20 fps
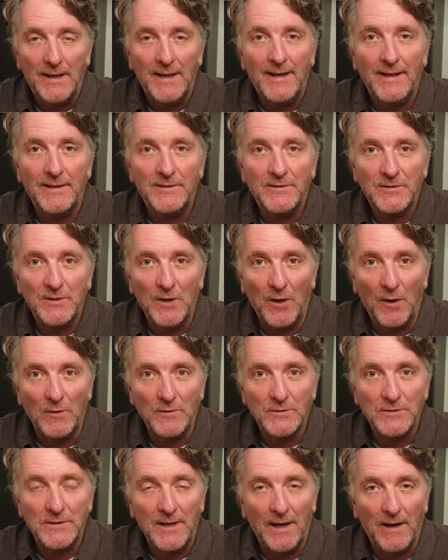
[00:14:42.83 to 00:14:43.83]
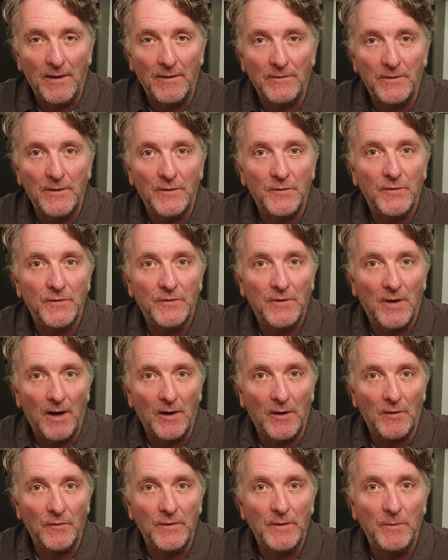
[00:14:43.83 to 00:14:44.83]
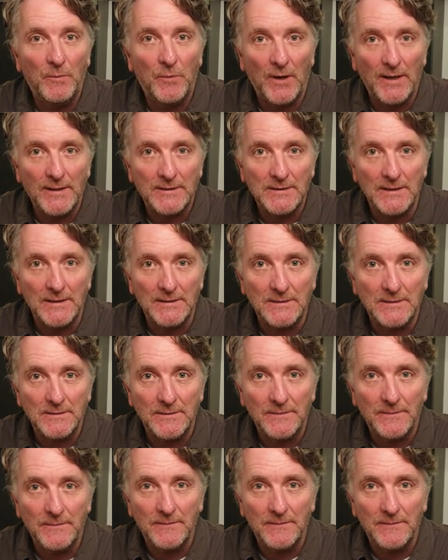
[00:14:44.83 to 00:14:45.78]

It slows down the photography process.